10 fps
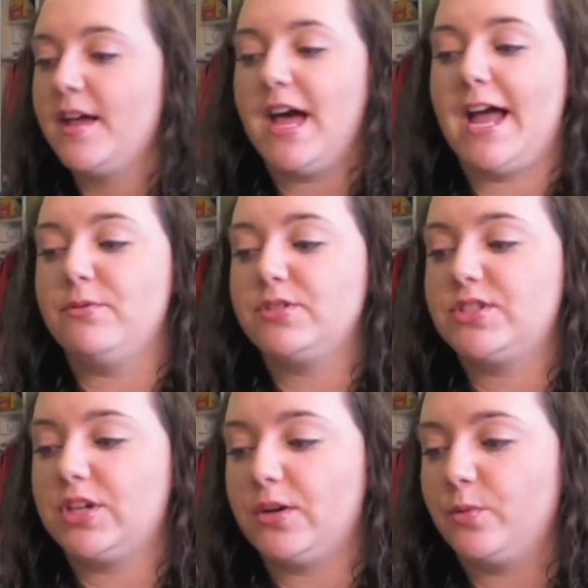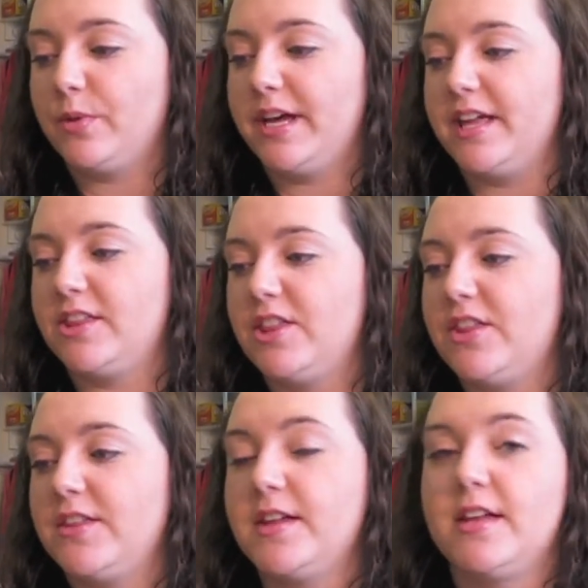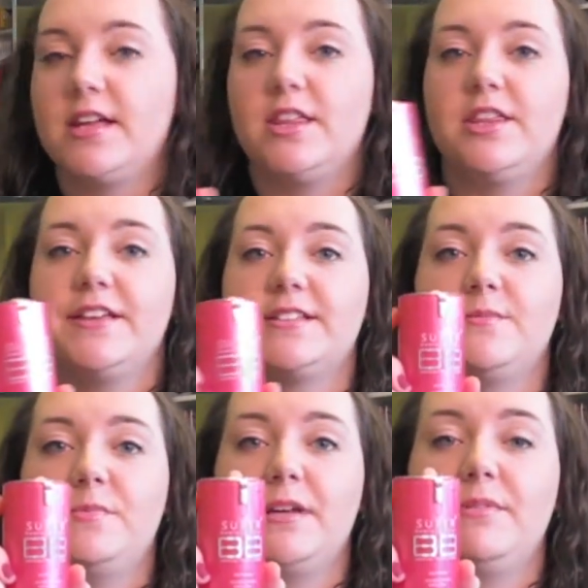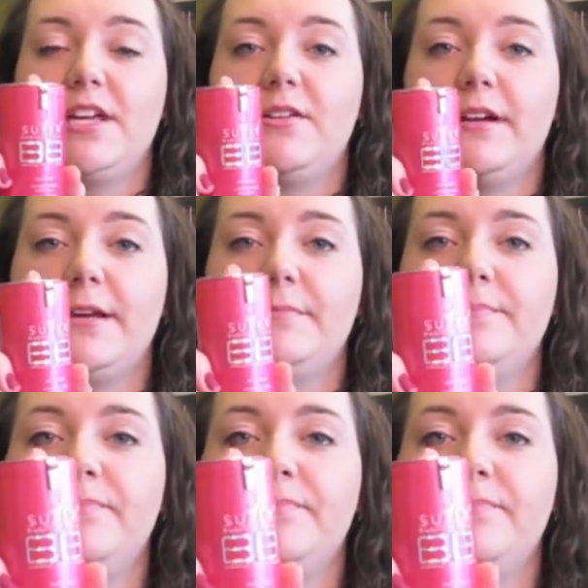I will start with this BB cream,